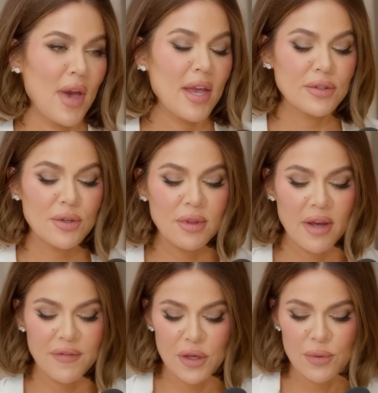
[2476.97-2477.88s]
I also
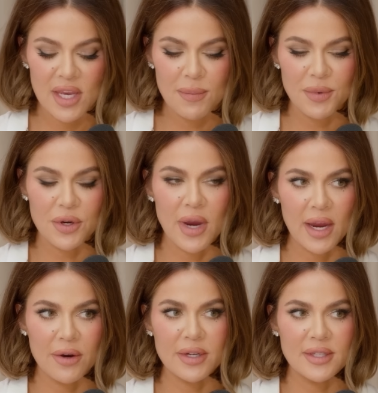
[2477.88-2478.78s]
love that you keep your
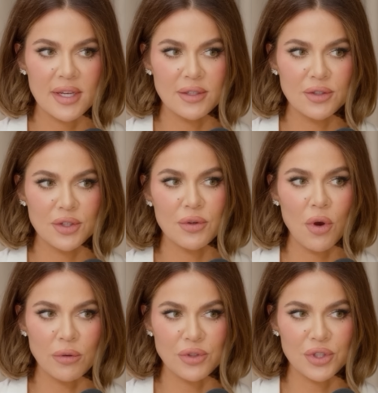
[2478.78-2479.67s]
heritage, your
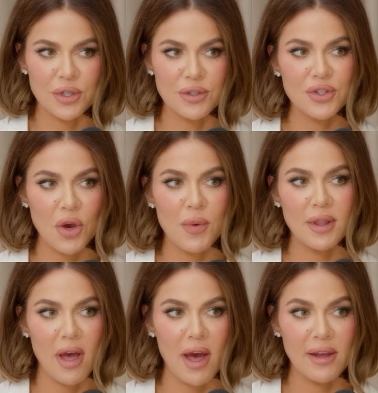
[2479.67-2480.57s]
culture so
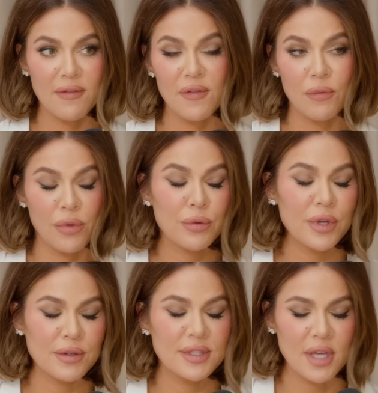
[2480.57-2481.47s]
alive through
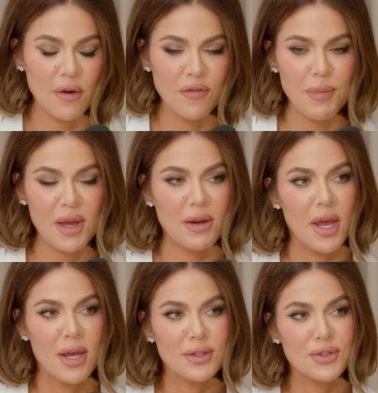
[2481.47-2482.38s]
yourself, but
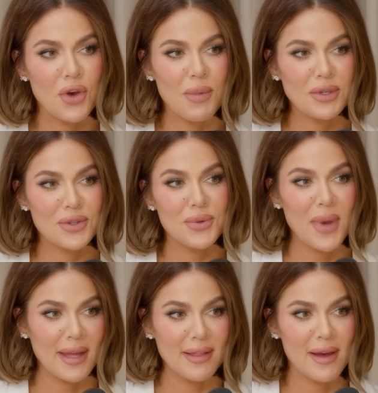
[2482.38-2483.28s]
so much through
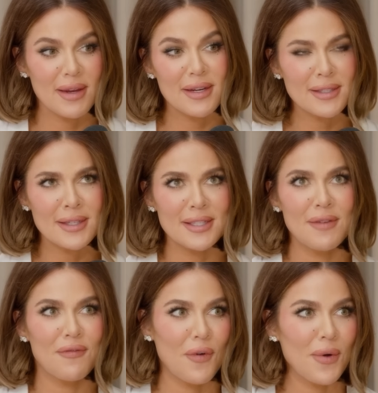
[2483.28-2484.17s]
Ayla. And it doesn't
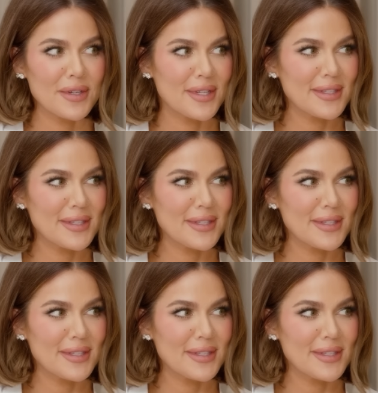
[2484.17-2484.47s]
seem forced.